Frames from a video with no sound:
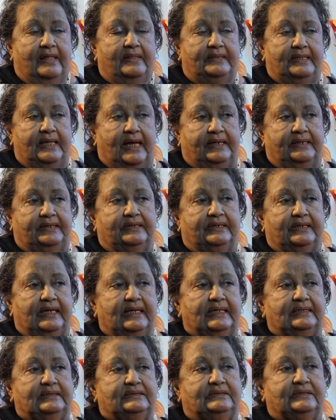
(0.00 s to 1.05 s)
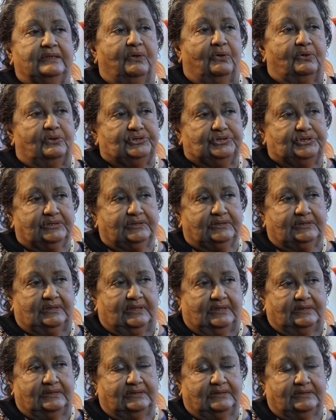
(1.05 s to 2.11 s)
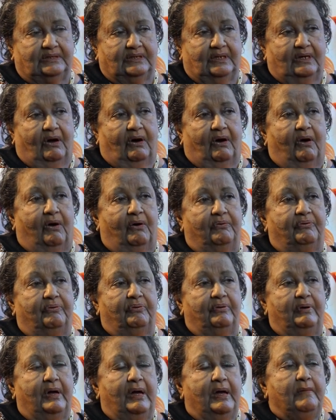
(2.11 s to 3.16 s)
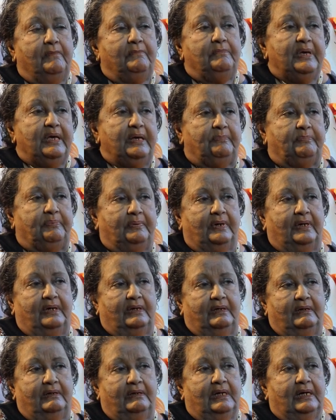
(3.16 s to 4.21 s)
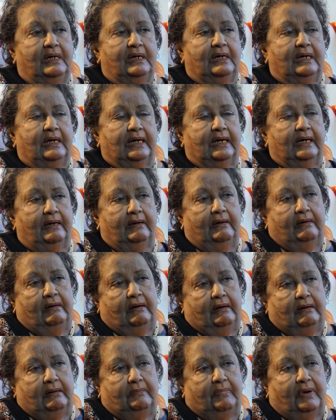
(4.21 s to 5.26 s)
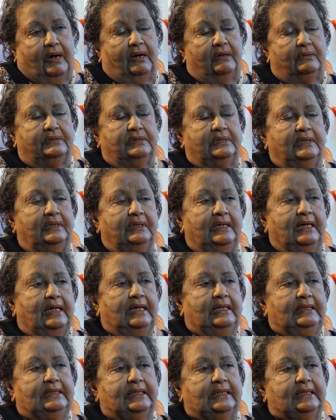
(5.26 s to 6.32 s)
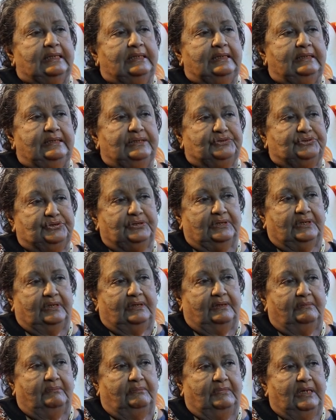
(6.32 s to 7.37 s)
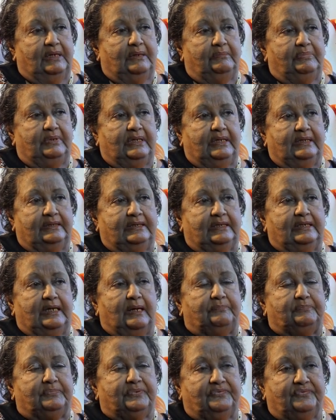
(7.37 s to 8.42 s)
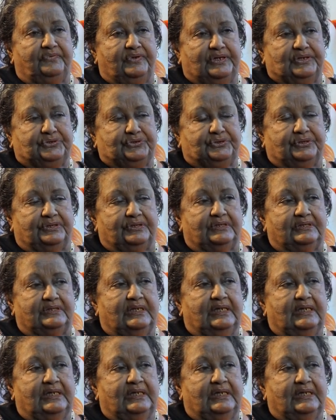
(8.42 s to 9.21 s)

that raised the consciousness of people about the condition, maybe the deprivations,